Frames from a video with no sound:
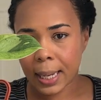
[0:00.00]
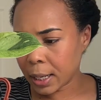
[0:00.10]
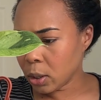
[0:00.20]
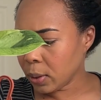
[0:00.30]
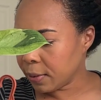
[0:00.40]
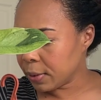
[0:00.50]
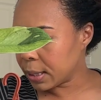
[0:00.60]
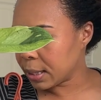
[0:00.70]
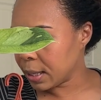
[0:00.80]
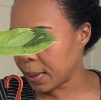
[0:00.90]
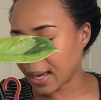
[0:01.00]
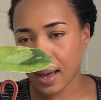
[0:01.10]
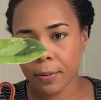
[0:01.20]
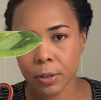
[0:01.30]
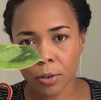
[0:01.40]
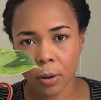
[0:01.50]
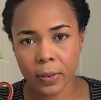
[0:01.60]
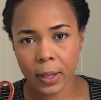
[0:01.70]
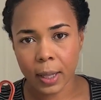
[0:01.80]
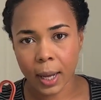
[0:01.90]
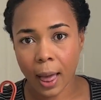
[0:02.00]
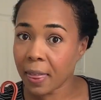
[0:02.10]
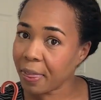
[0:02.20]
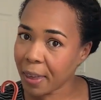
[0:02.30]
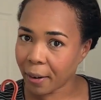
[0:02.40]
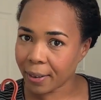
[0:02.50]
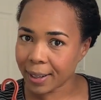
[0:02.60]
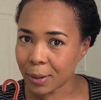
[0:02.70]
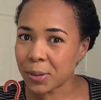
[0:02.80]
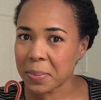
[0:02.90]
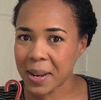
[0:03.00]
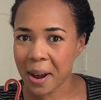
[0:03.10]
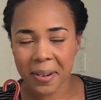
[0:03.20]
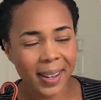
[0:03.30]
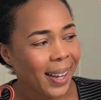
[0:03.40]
can you even see me? I have a strong feeling. There, can you see me now?